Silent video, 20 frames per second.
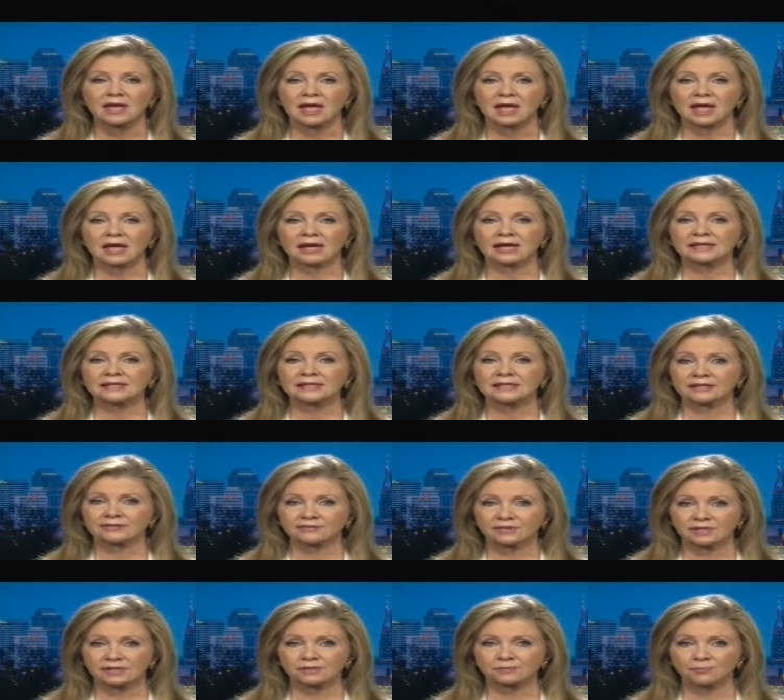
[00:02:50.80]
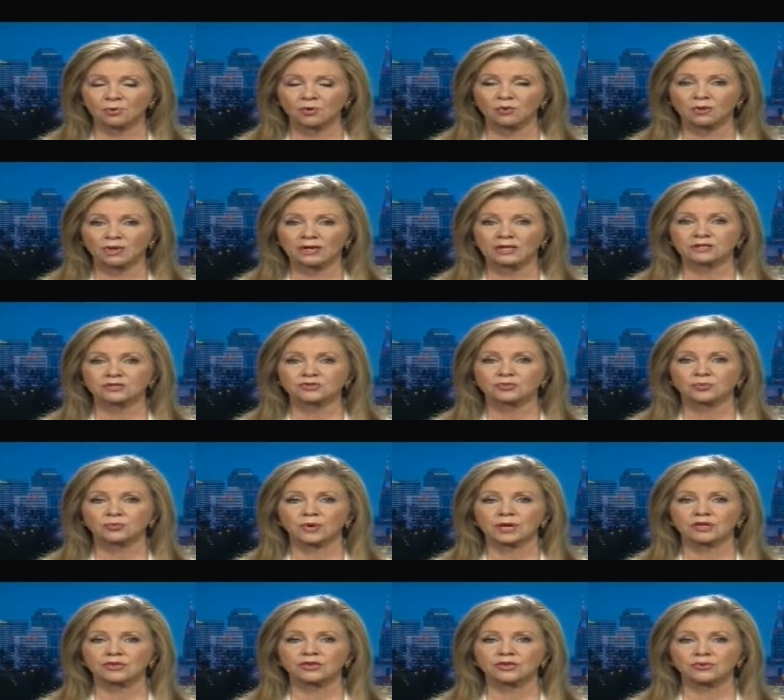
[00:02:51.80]
And at this point,
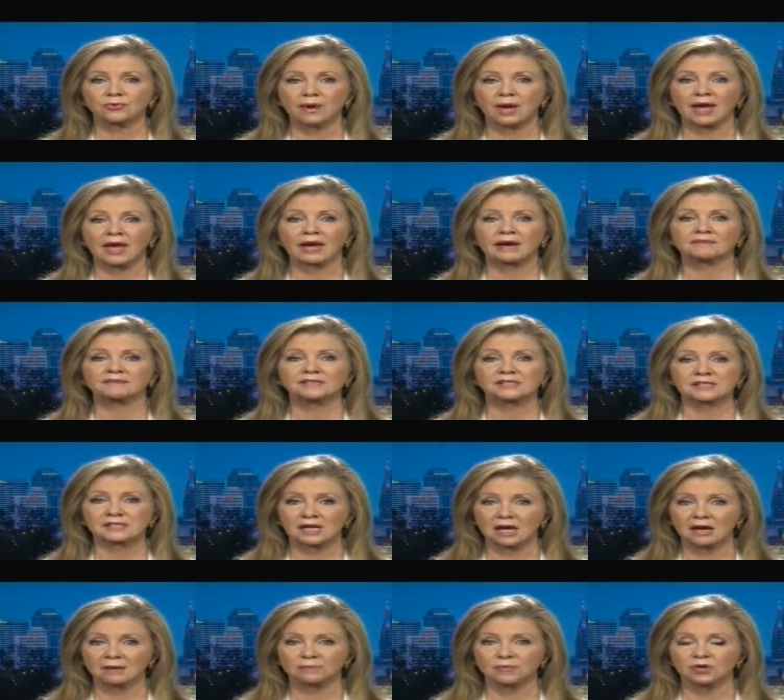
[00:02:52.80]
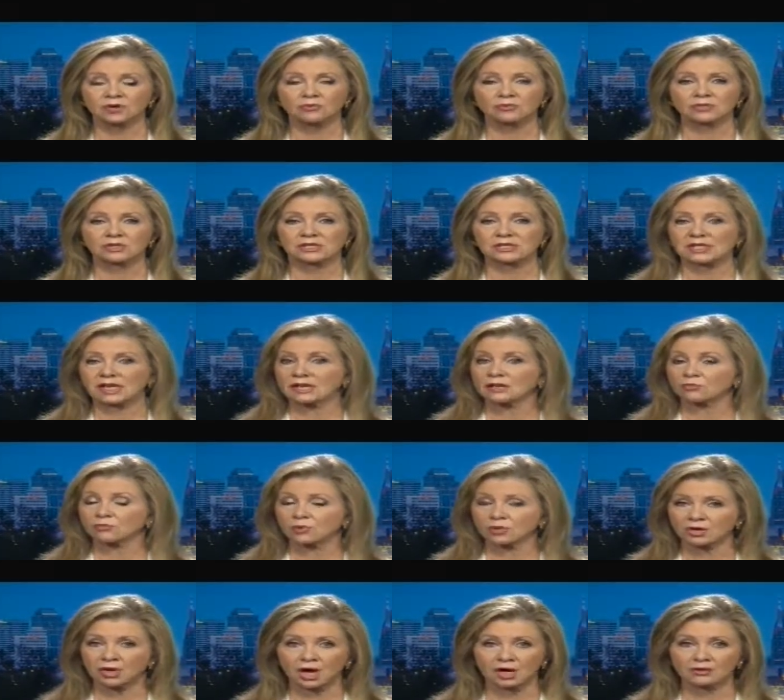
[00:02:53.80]
when you have some who are saying,
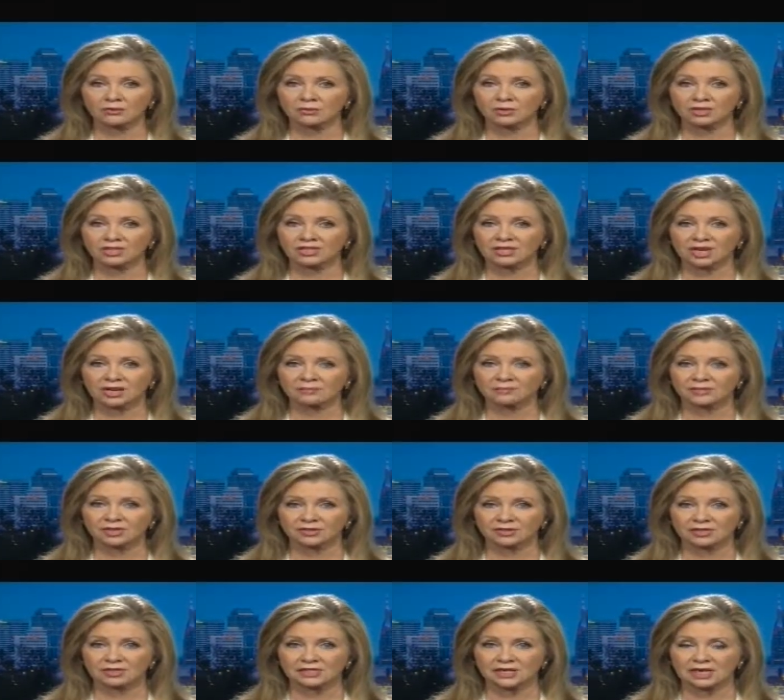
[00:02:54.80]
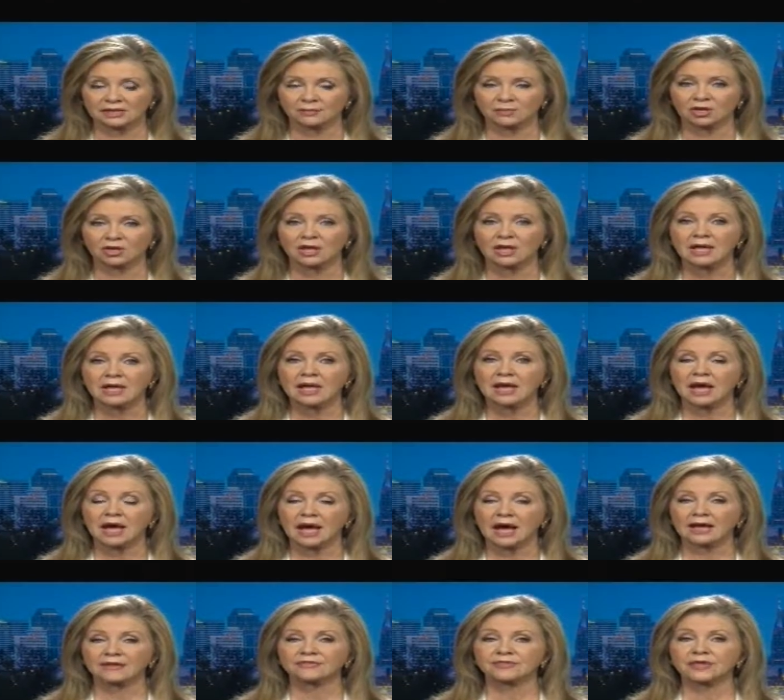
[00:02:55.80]
we're not going to come to the table,
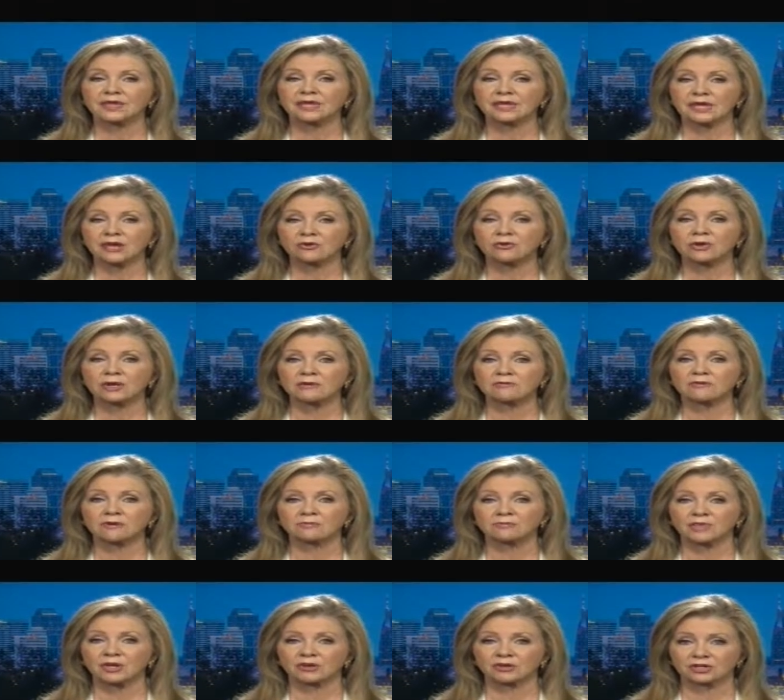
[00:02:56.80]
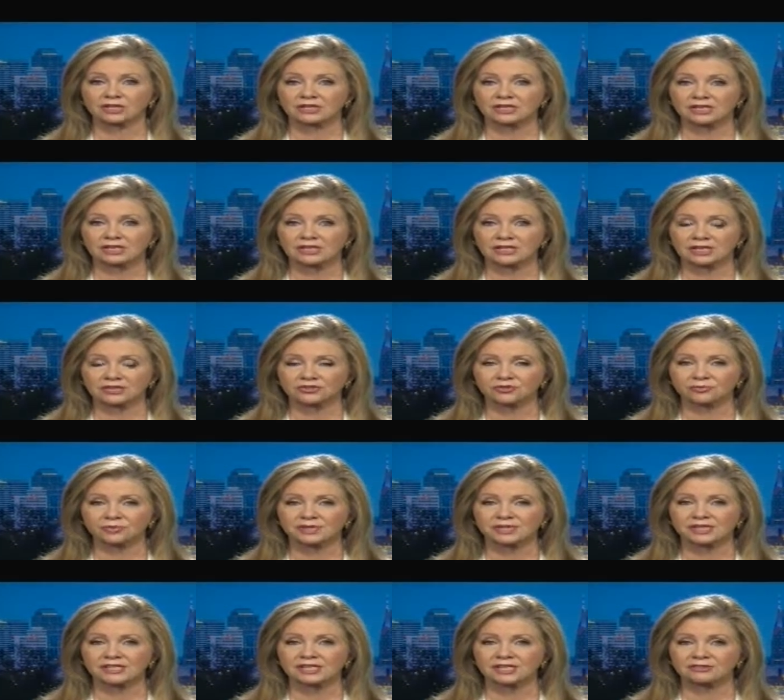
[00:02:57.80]
I think hearing from their
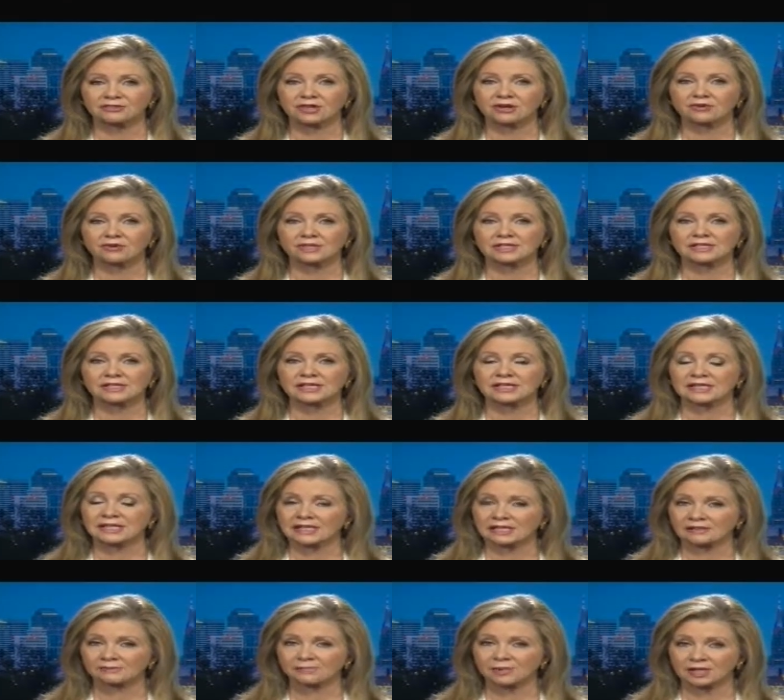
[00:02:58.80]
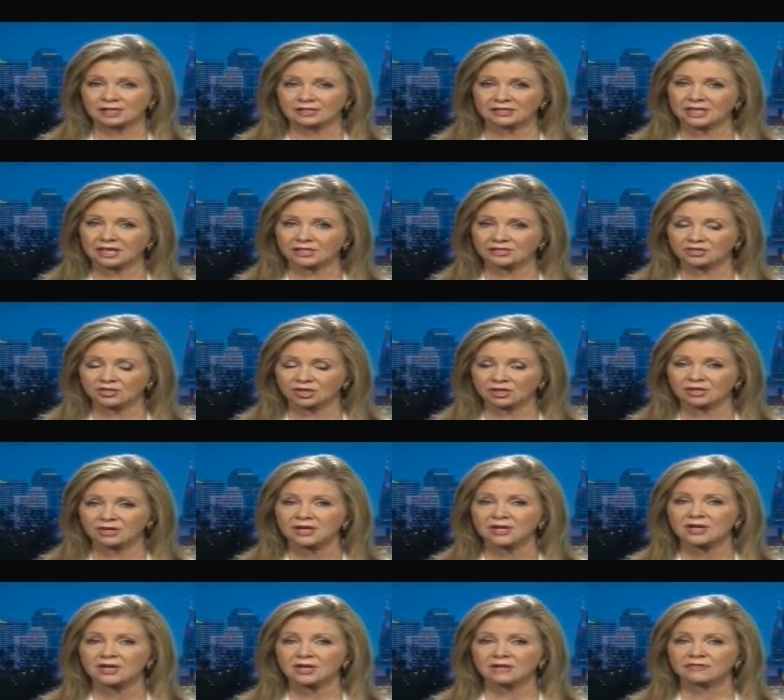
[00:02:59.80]
constituents that there is an expectation
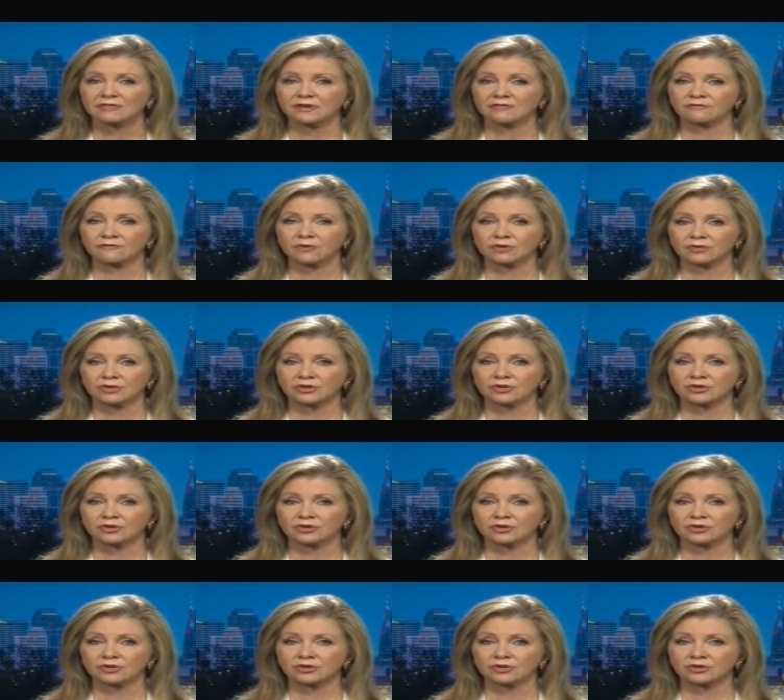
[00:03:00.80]
that for the